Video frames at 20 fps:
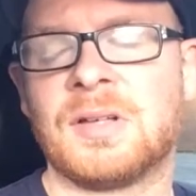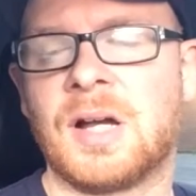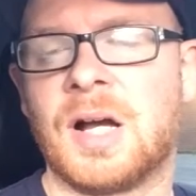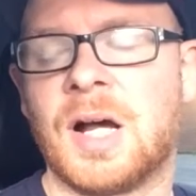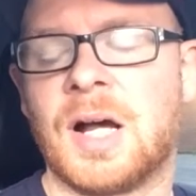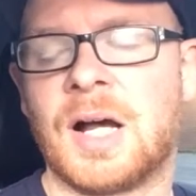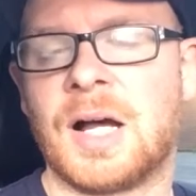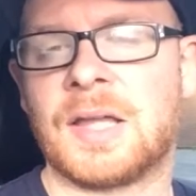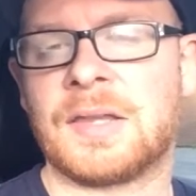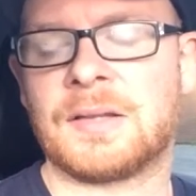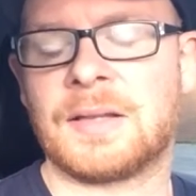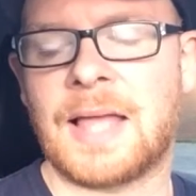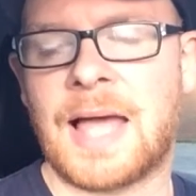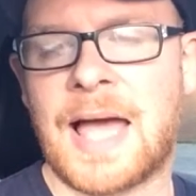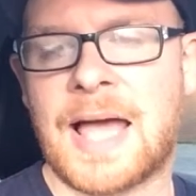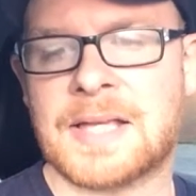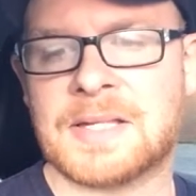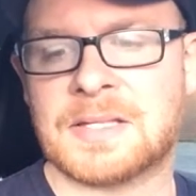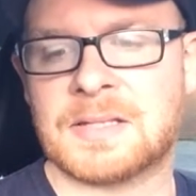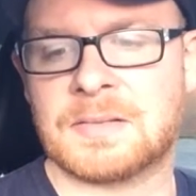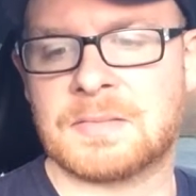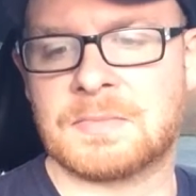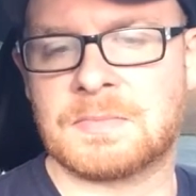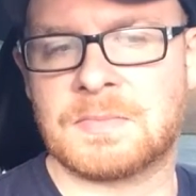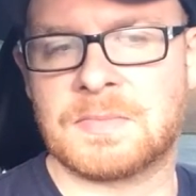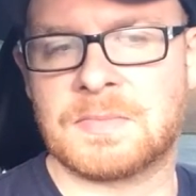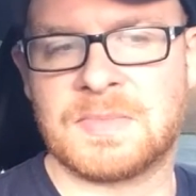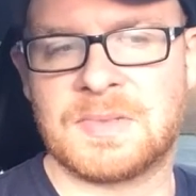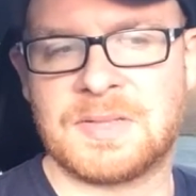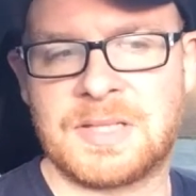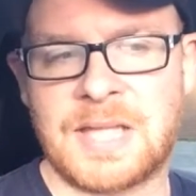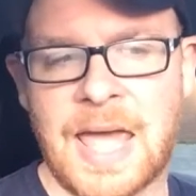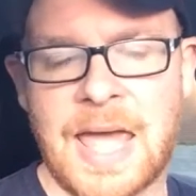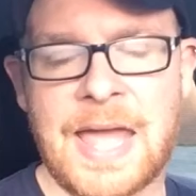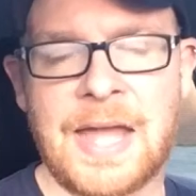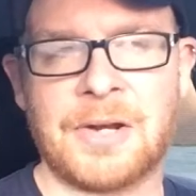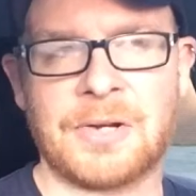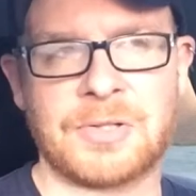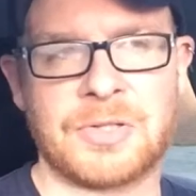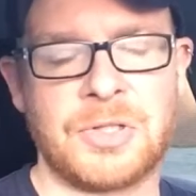uh, the last
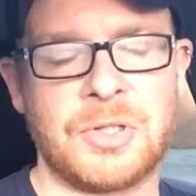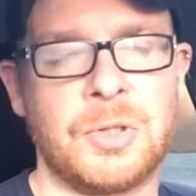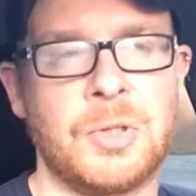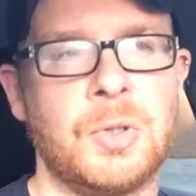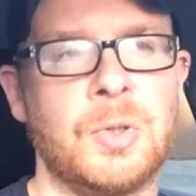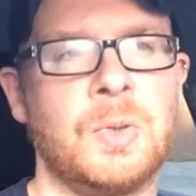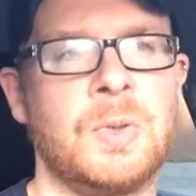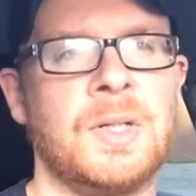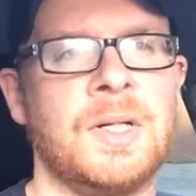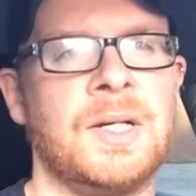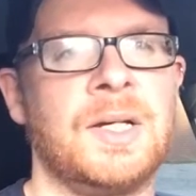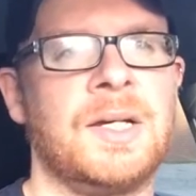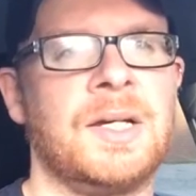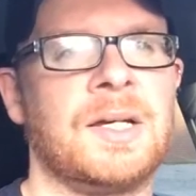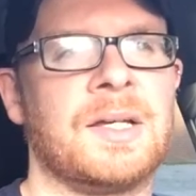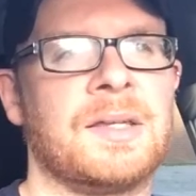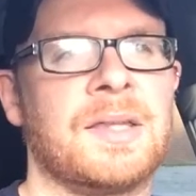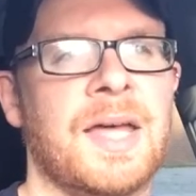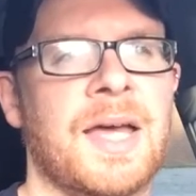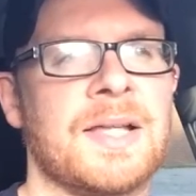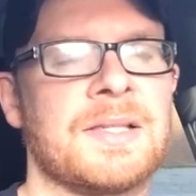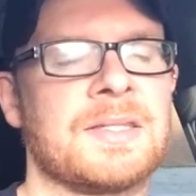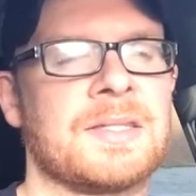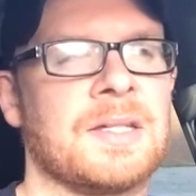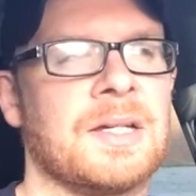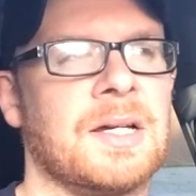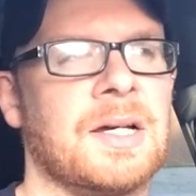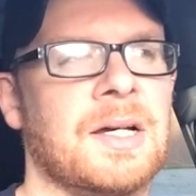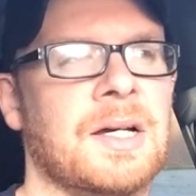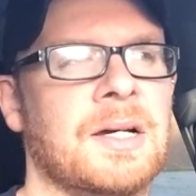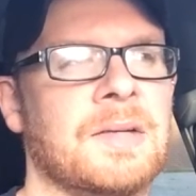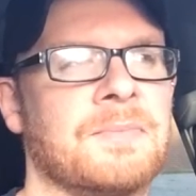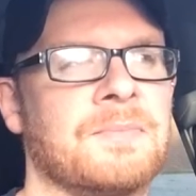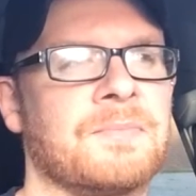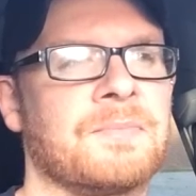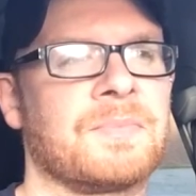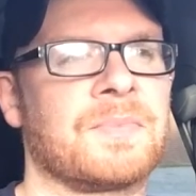day or two that, uh,